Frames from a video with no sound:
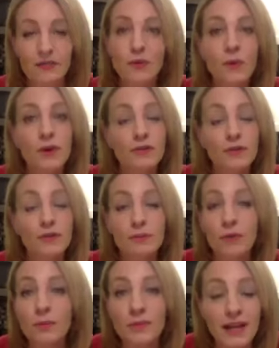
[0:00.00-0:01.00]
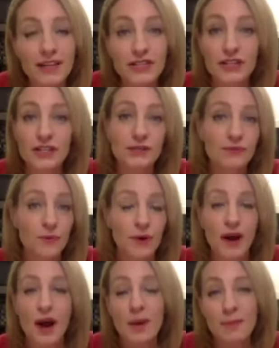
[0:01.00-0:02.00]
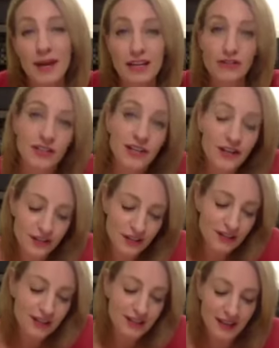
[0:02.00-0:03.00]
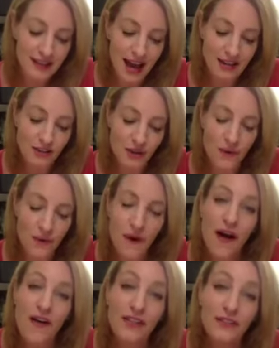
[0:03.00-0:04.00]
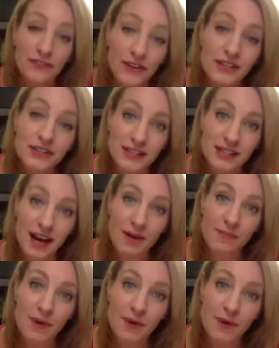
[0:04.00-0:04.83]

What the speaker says: for work from home lunches, for pantry dinners and things like that. So the first tip,